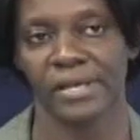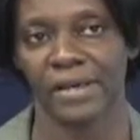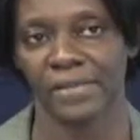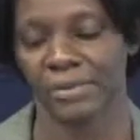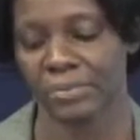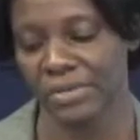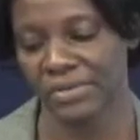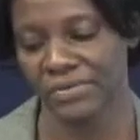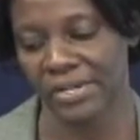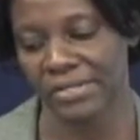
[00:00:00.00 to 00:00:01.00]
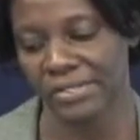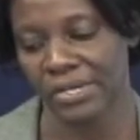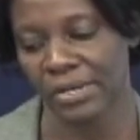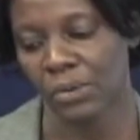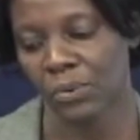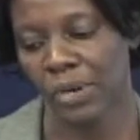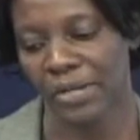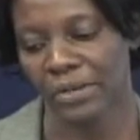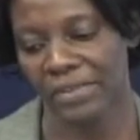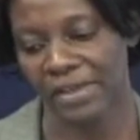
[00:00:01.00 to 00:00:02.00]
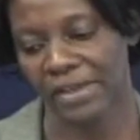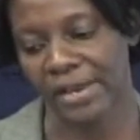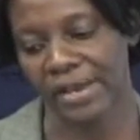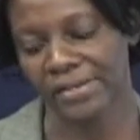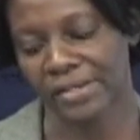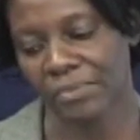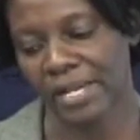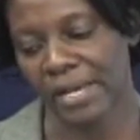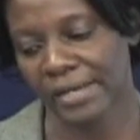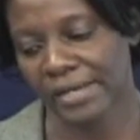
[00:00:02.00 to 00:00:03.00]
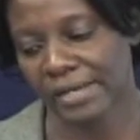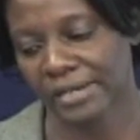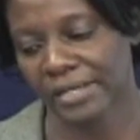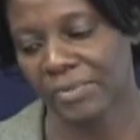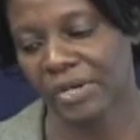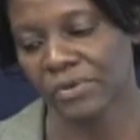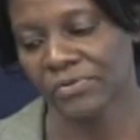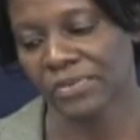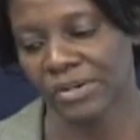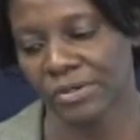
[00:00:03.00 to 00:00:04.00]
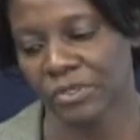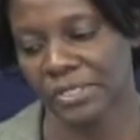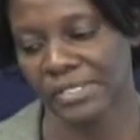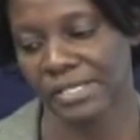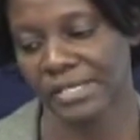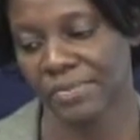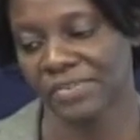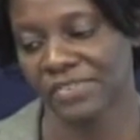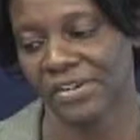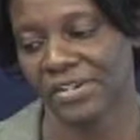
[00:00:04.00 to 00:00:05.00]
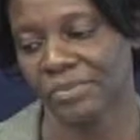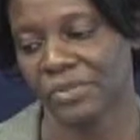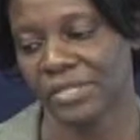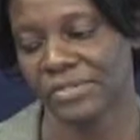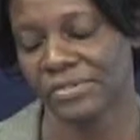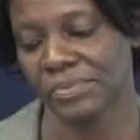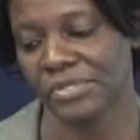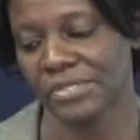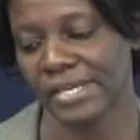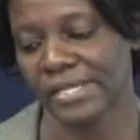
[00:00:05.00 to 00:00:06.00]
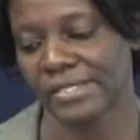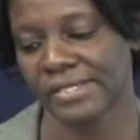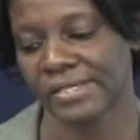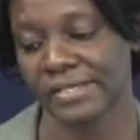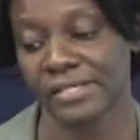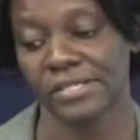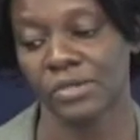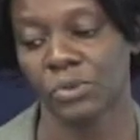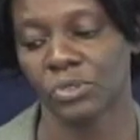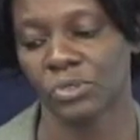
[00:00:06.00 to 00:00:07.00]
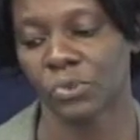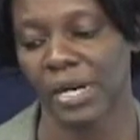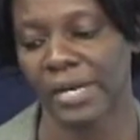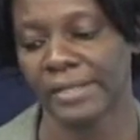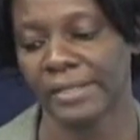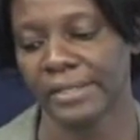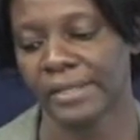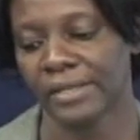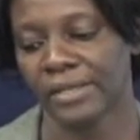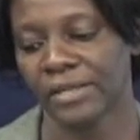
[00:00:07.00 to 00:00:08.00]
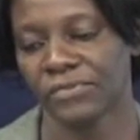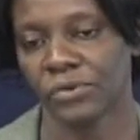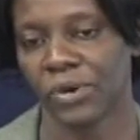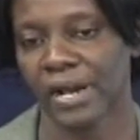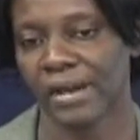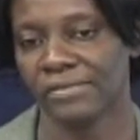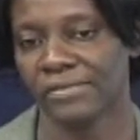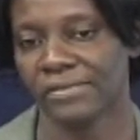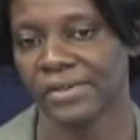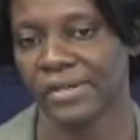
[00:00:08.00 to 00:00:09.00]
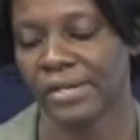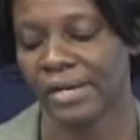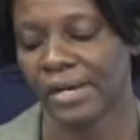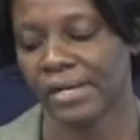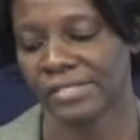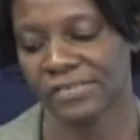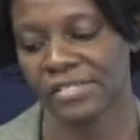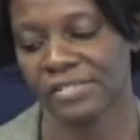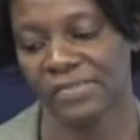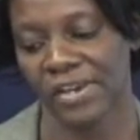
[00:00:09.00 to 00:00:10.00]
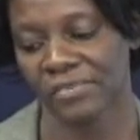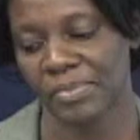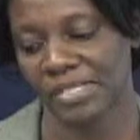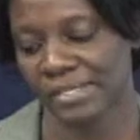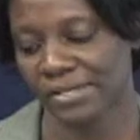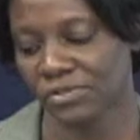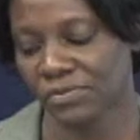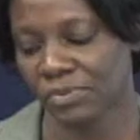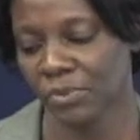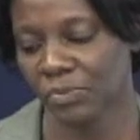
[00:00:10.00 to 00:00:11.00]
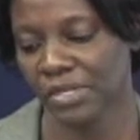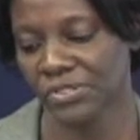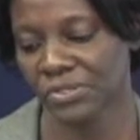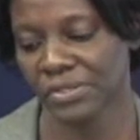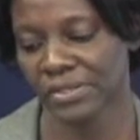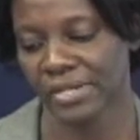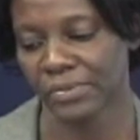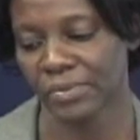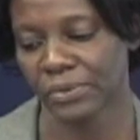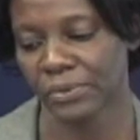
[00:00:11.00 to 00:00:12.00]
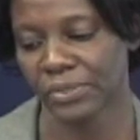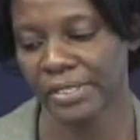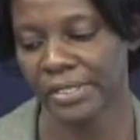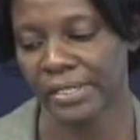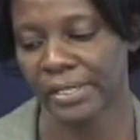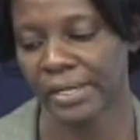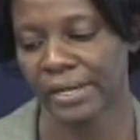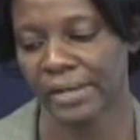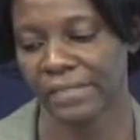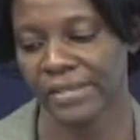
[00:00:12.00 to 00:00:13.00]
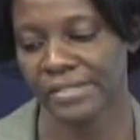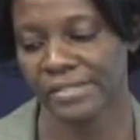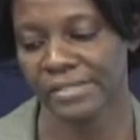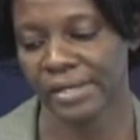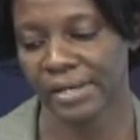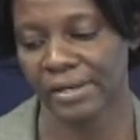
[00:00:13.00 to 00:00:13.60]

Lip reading: the bid rent, while on the other hand, the black neighborhood variable, it's a dummy variable that is equal to 1 if you have 75% of the population in the neighborhood that is